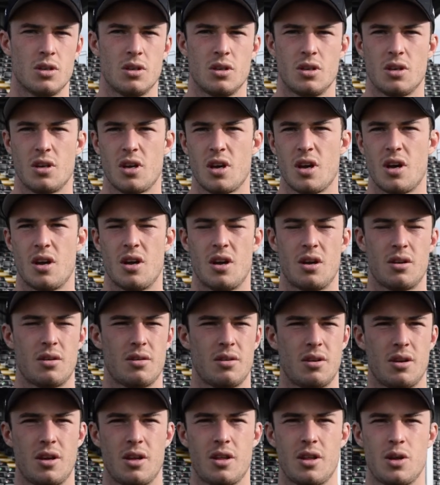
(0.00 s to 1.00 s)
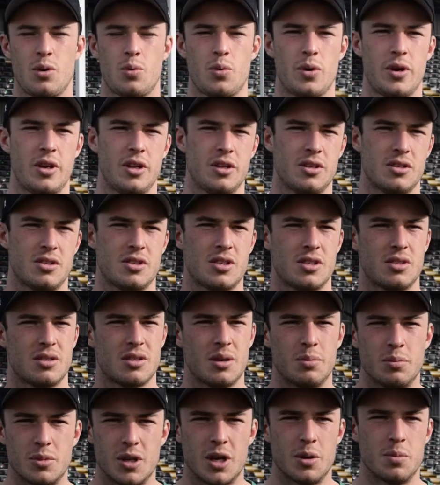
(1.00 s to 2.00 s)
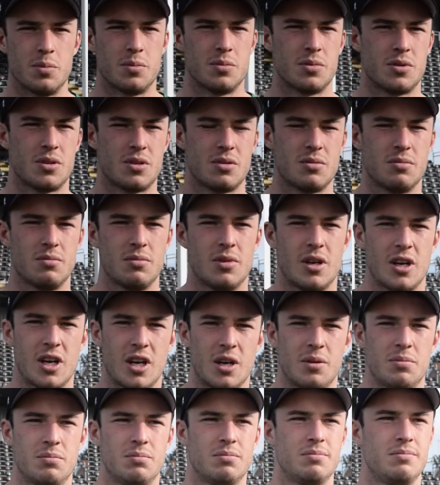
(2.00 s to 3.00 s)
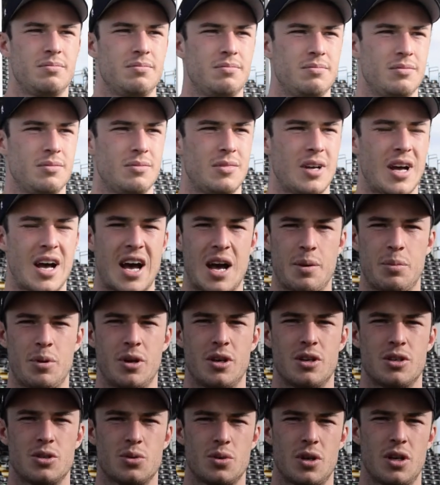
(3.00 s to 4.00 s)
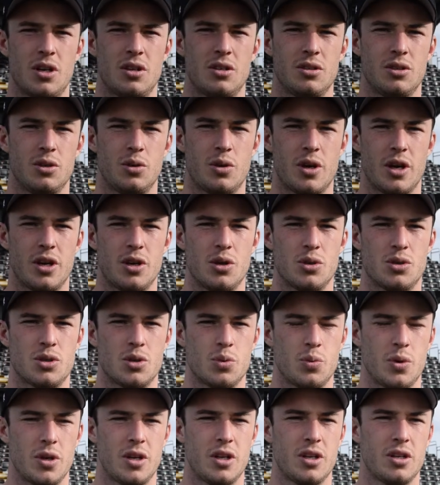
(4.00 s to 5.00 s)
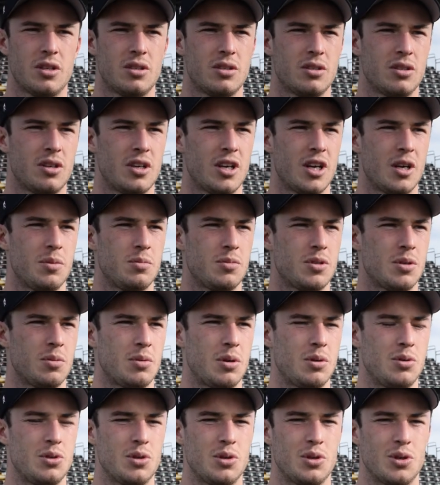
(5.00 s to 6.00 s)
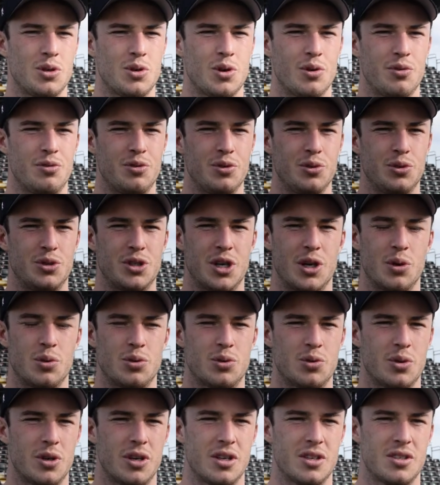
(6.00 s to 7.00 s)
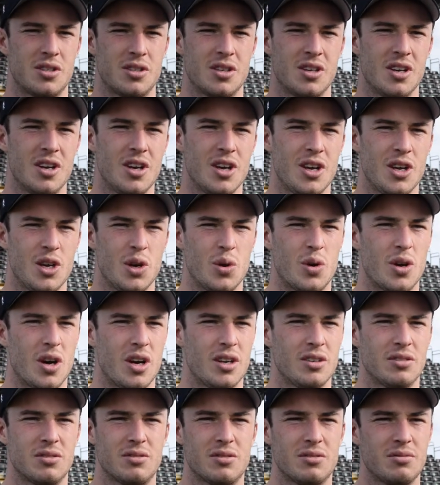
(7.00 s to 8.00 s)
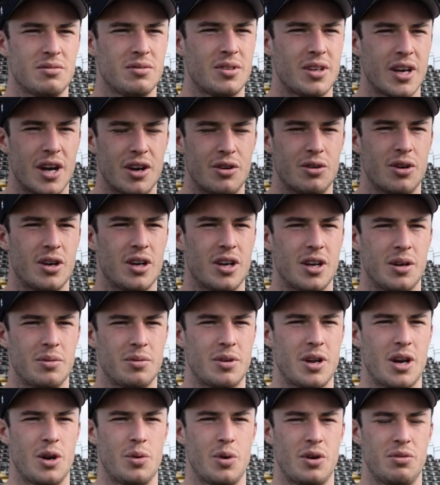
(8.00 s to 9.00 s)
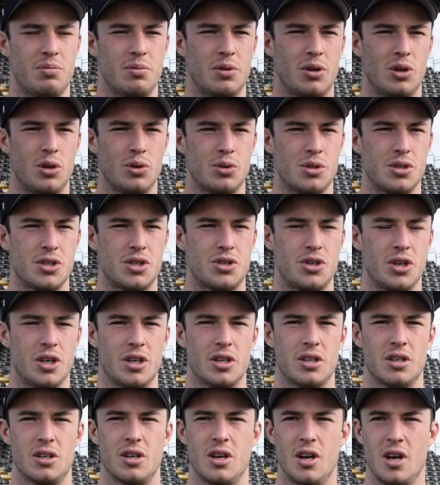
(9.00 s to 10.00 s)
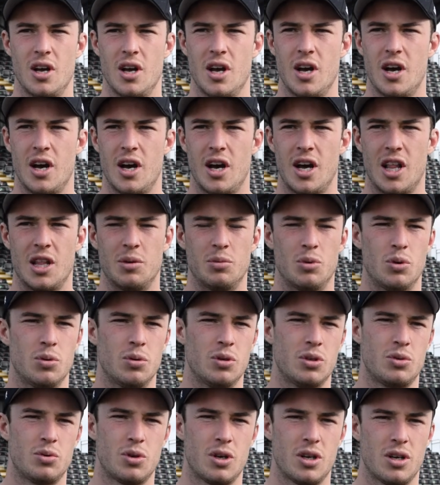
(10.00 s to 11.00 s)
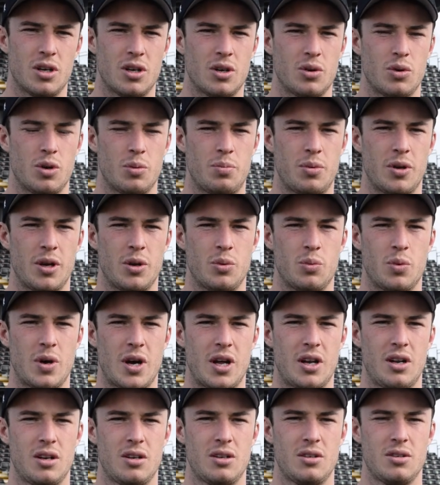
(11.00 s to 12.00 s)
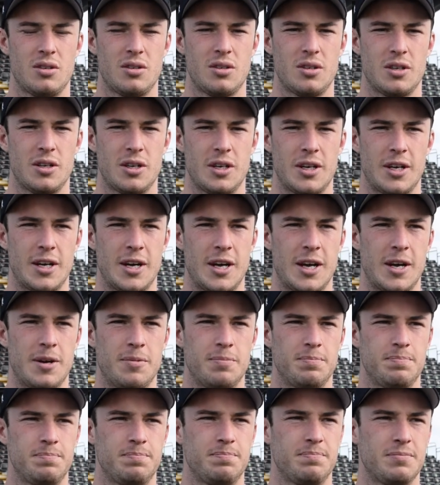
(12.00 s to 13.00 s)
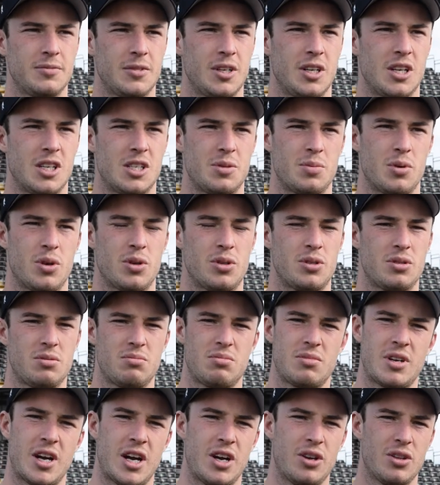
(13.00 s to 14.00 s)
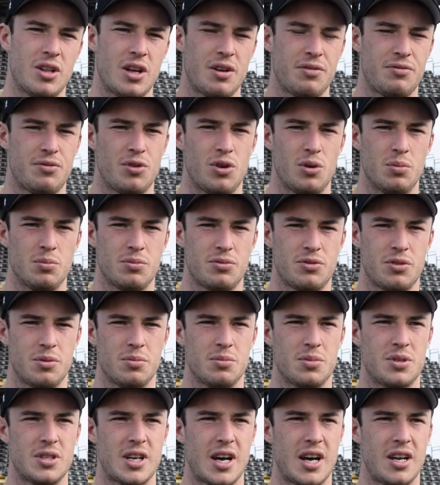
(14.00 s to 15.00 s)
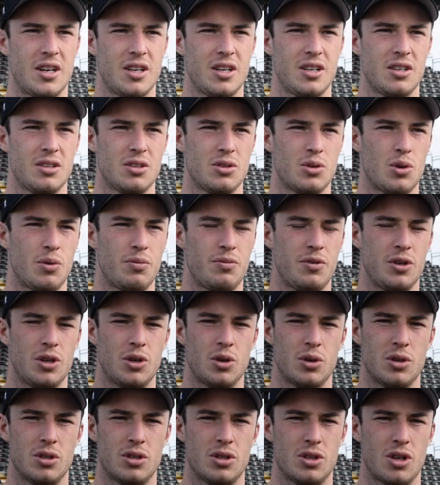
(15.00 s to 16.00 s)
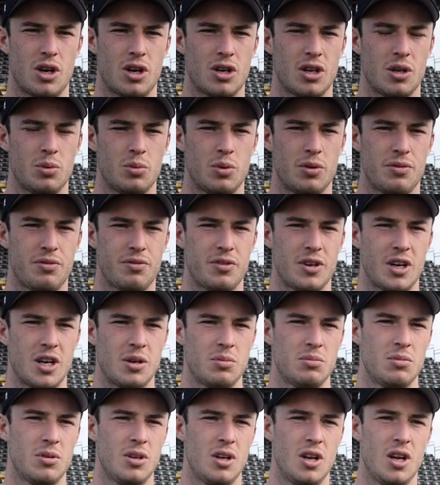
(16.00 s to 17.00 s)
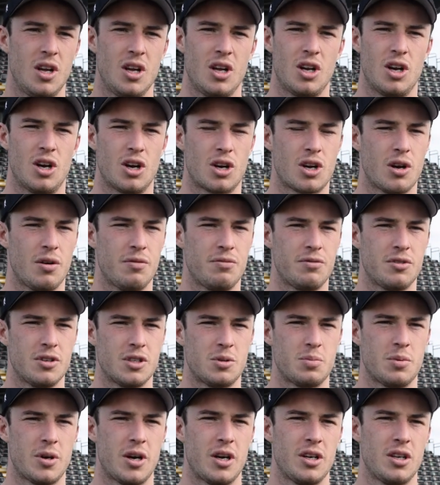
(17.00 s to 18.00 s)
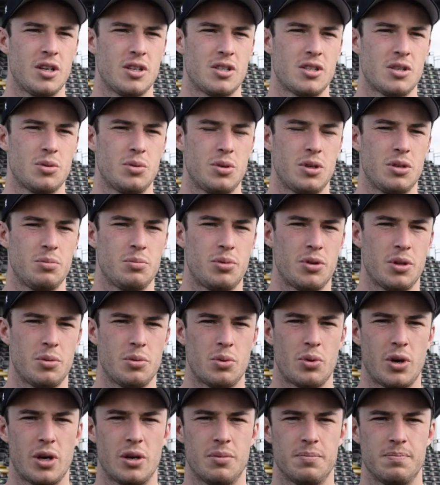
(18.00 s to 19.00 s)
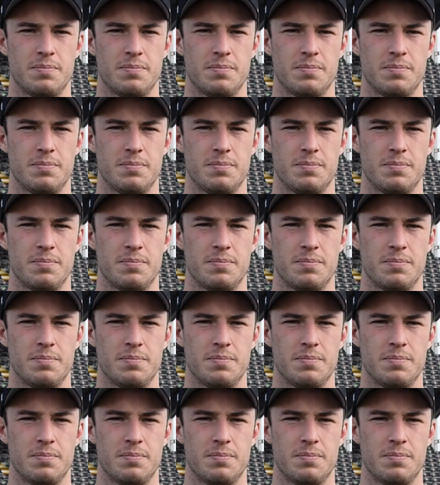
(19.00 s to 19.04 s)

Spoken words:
Yeah, I think winning's sometimes a habit as well. You get used to winning. Sometimes you can go through droughts where you can't get away from a losing streak. And at the moment we're playing well. And it's about carrying that form from Saturday and hopefully going to Nottingham with a lot of confidence behind us that we can put them away.